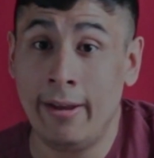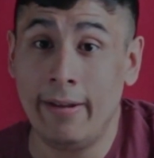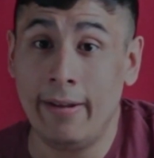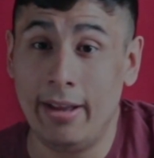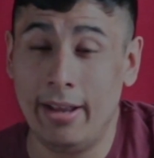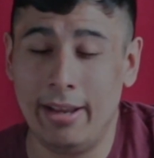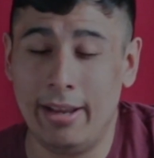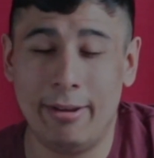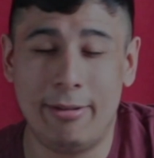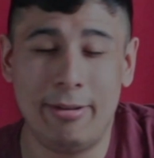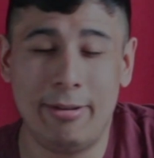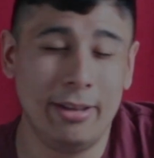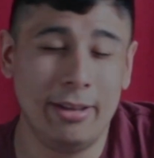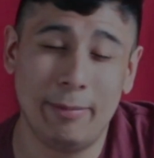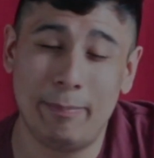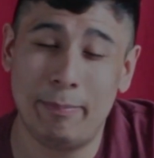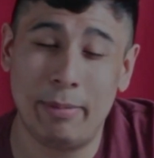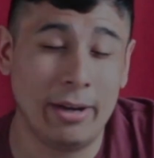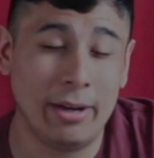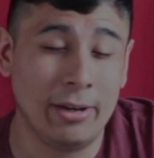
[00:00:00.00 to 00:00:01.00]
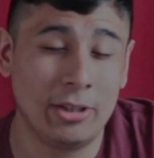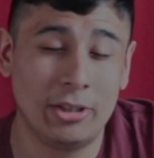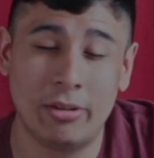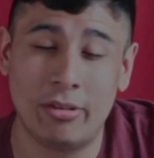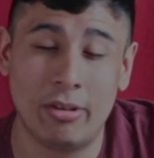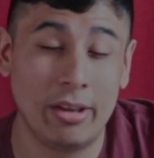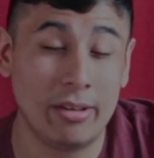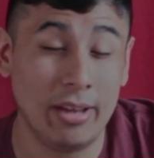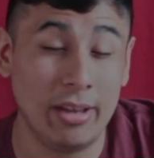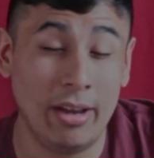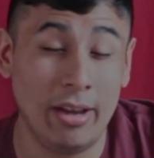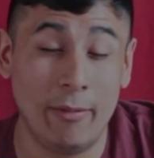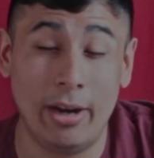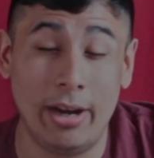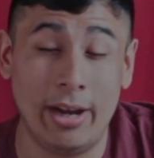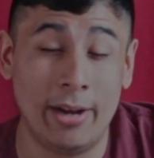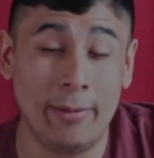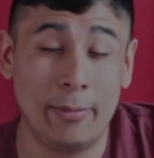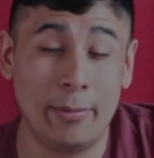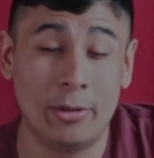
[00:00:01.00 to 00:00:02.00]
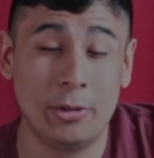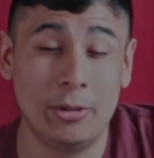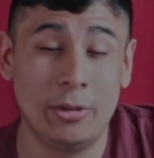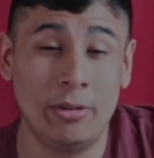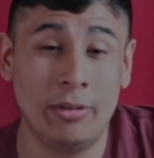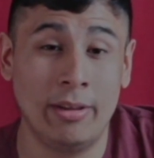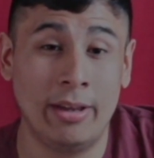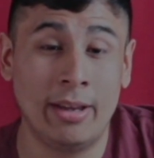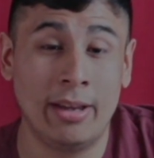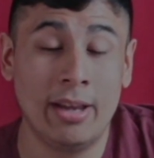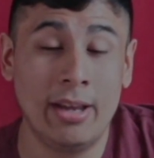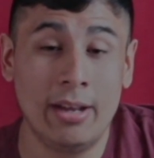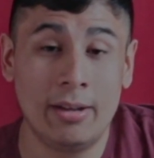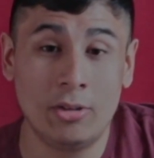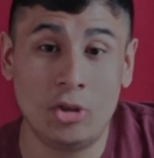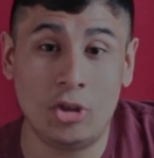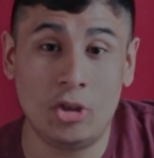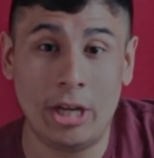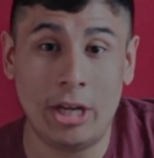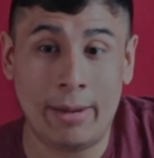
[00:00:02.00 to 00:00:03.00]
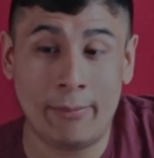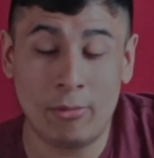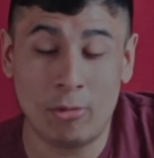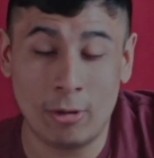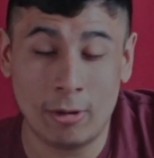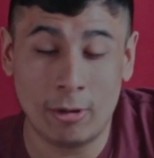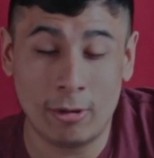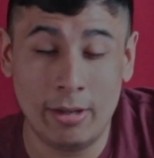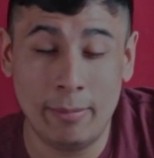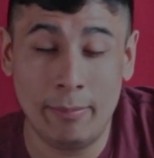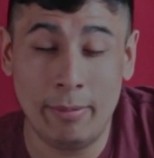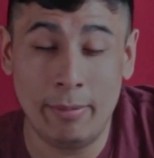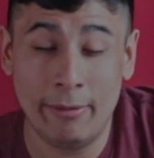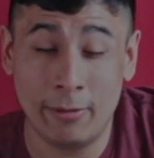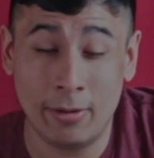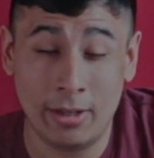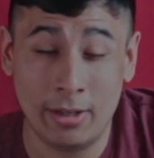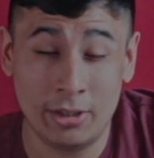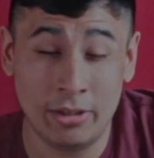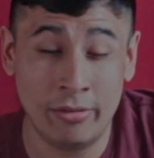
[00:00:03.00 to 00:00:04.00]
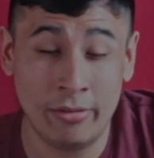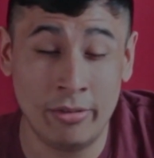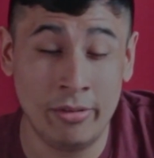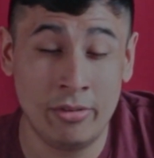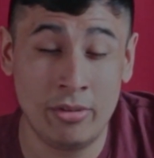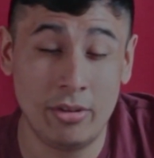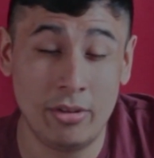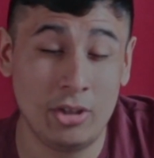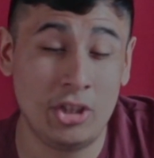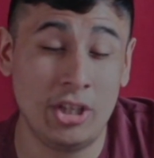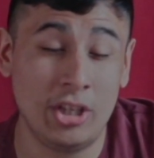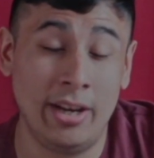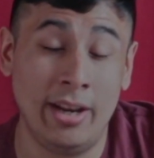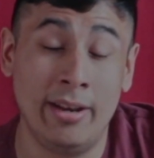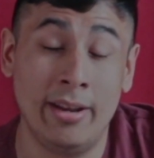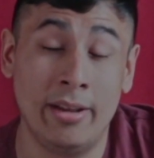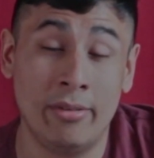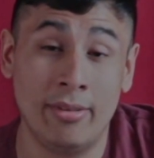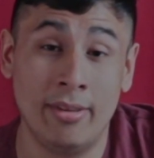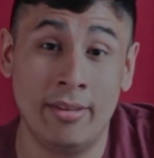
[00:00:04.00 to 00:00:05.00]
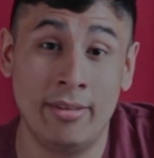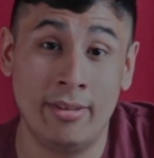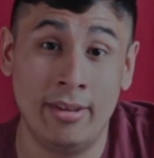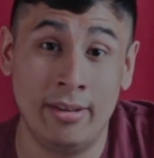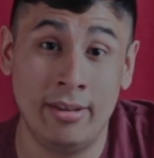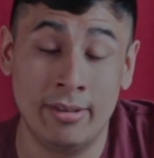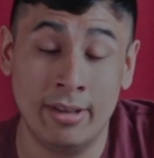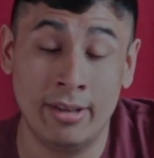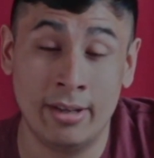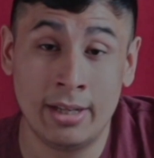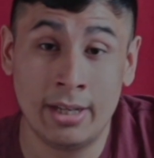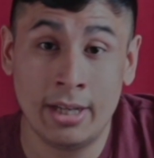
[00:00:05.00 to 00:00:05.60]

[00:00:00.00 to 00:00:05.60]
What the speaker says: And immediately Perry just takes every opportunity to, like, jab Strickland a bit for, like, just this shittiness this season.